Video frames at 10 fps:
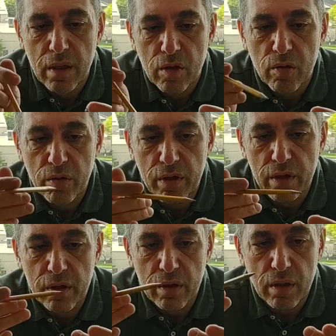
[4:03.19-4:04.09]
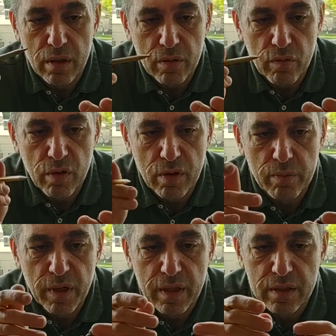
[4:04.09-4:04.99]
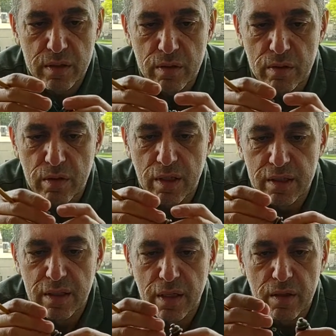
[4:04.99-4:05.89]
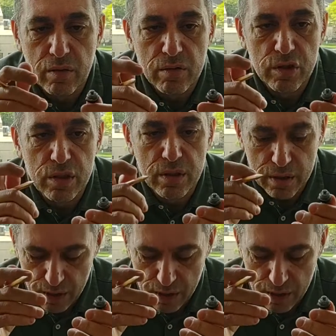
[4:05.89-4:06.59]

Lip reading: chlorine in the water, because you can see the corrosion.